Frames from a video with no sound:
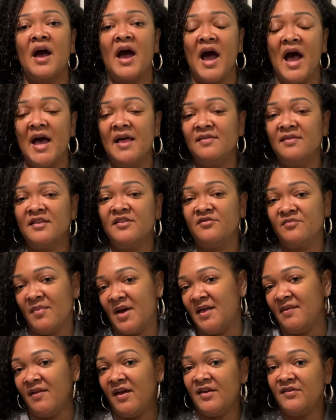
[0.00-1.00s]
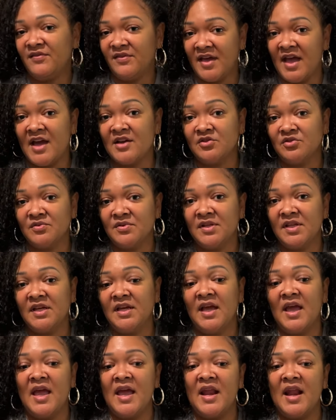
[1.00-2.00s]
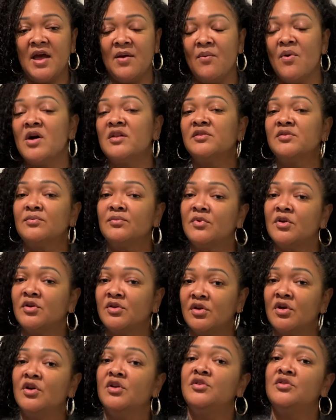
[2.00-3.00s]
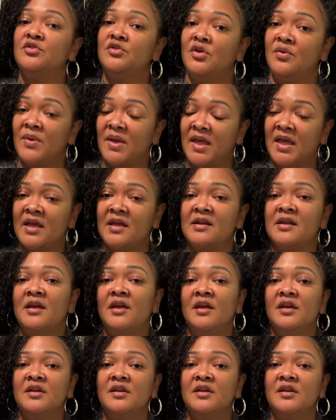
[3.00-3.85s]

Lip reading: I live my life casually and I want to look good doing it.